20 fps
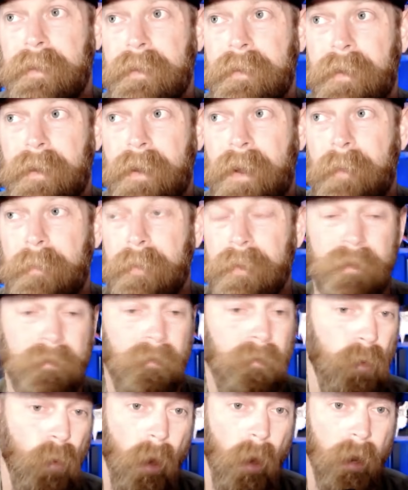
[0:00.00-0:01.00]
I believe
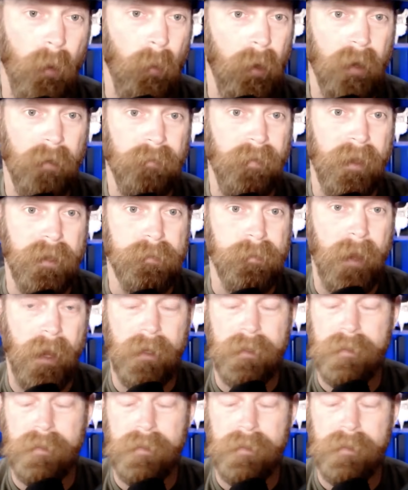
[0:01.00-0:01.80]
if you want to wear a face mask,